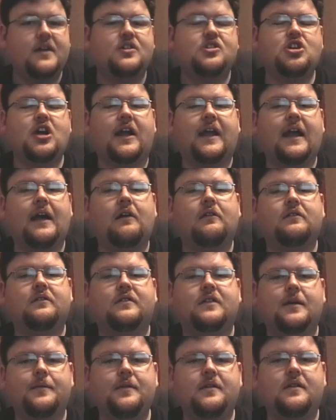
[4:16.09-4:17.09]
Check out
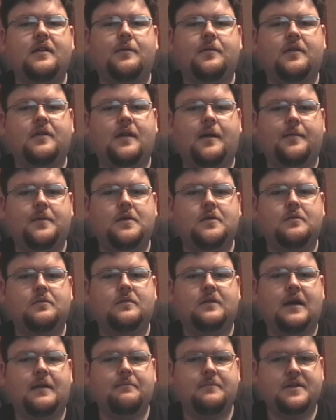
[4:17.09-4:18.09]

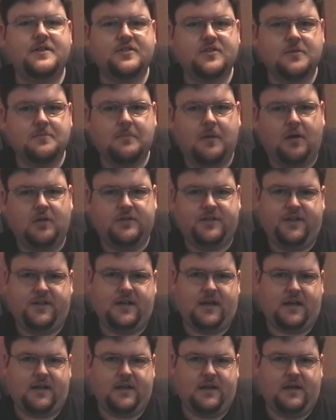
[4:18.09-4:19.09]

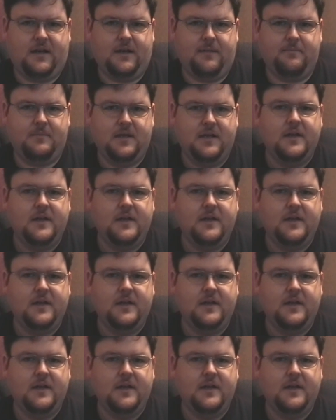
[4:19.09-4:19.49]
www.MrMalty.com.